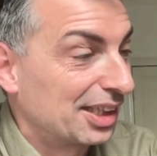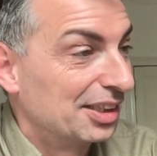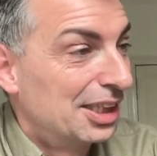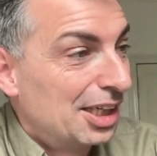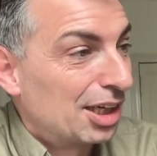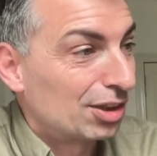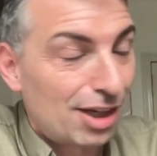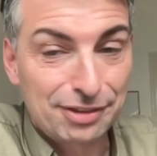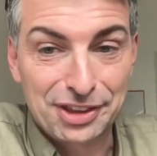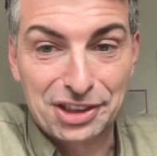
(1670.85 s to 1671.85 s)
And a
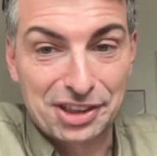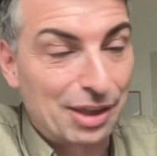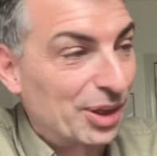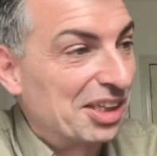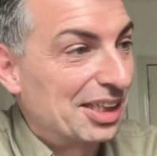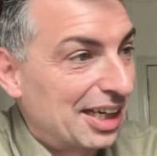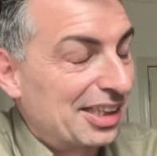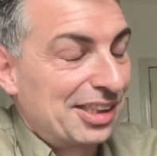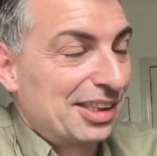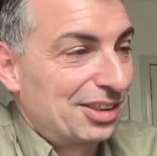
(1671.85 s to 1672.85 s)
lot of us are that way. And, and
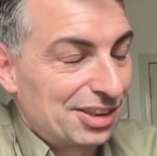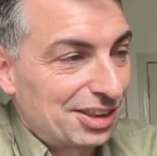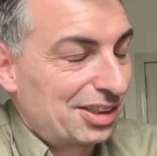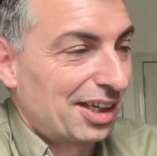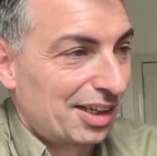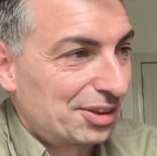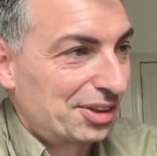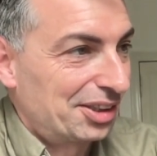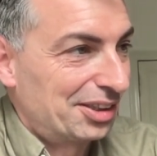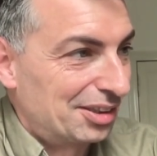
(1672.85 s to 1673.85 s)
I think that's just such a
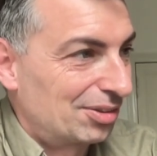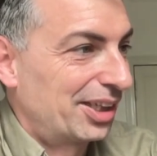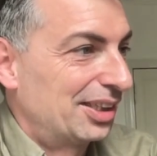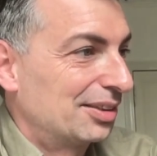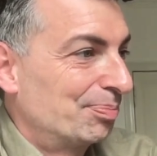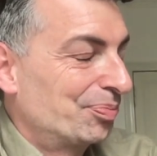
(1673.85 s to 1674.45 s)
healthy, great,